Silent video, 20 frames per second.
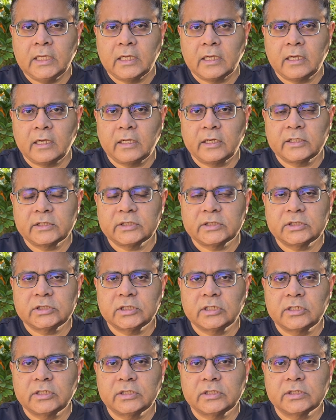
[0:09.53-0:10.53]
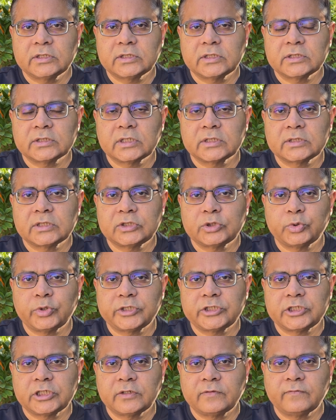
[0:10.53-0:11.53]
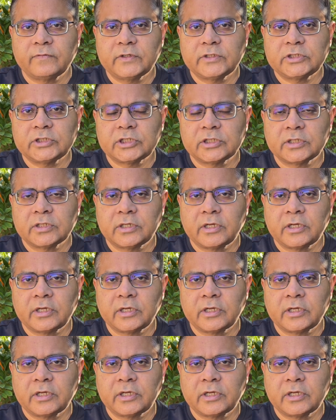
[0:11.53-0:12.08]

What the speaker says: And essentially this is a situation which